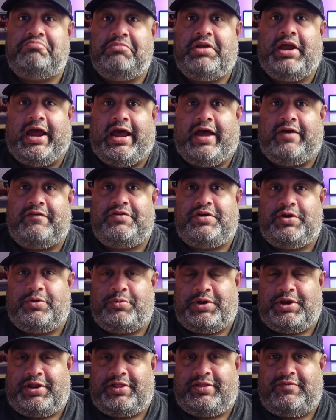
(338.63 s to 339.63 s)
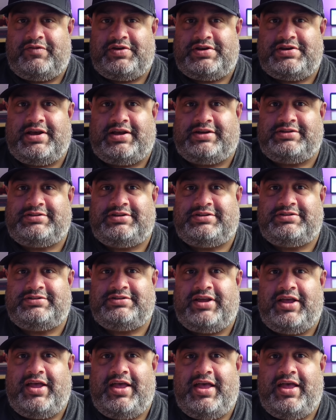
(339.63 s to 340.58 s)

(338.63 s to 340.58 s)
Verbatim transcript: You have to when you live in Texas.